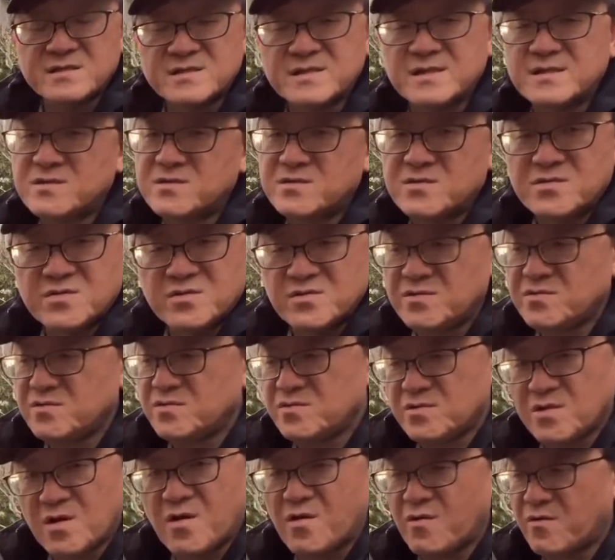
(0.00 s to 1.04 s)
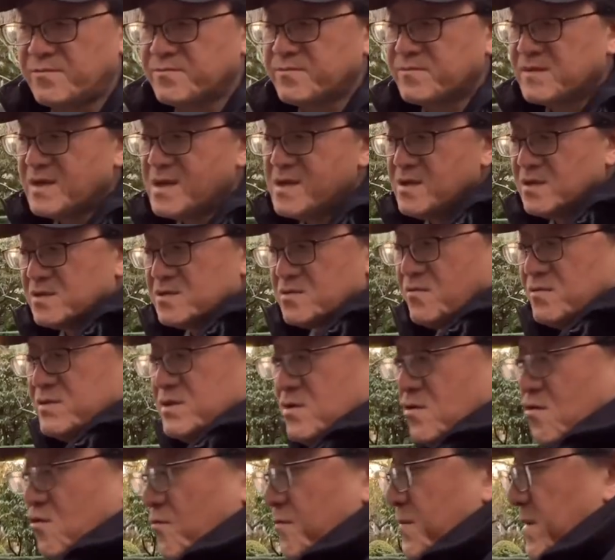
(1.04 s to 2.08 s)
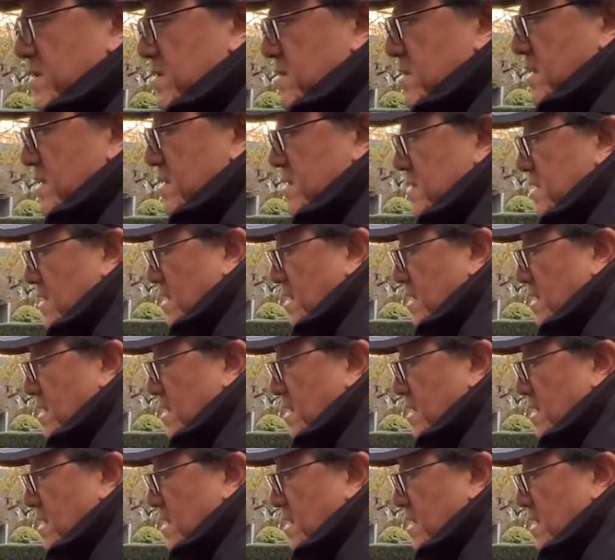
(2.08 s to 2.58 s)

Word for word: is just too low. So when you open the